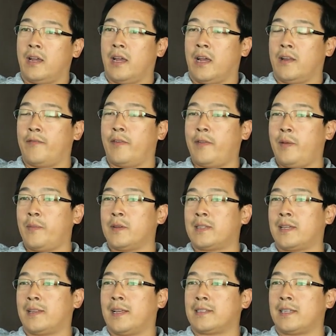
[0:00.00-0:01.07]
and
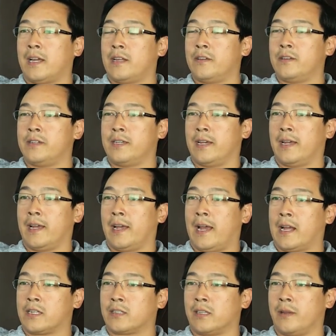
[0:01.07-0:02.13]
15% less energy
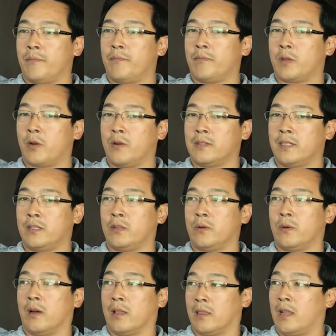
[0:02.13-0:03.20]
actually turns
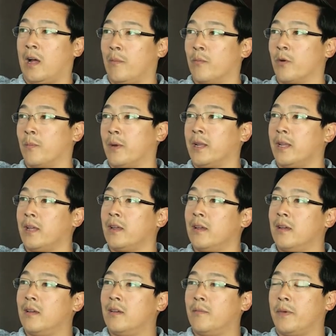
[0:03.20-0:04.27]
into a lot more money
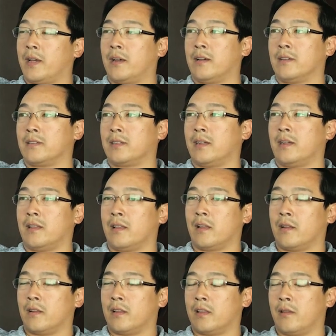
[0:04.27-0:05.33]
because
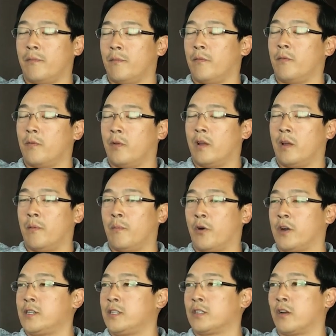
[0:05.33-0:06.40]
the
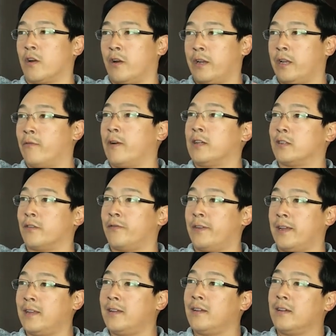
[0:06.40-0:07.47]
margins are already razor
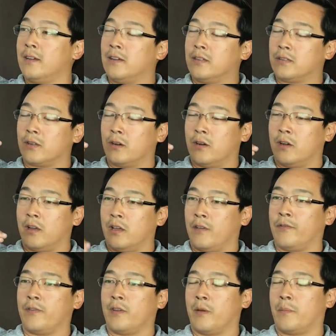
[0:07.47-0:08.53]
thin. So
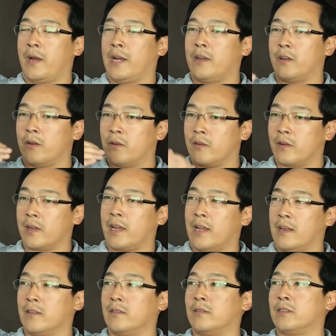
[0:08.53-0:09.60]
if a miner
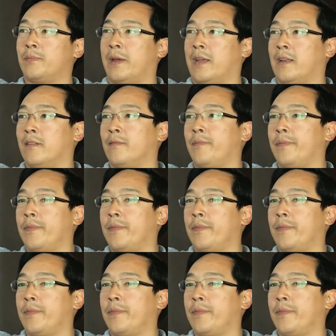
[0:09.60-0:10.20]
can spend